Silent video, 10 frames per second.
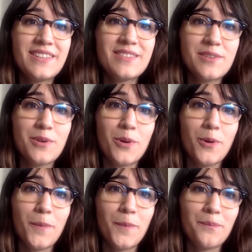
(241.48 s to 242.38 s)

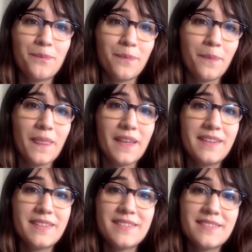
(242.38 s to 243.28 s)
So
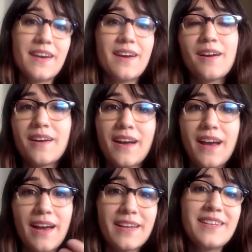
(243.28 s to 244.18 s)
it's a
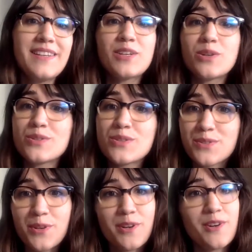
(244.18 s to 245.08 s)
highly
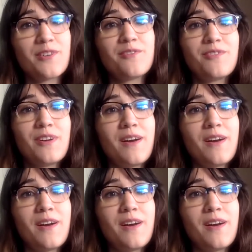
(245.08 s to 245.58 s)
conserved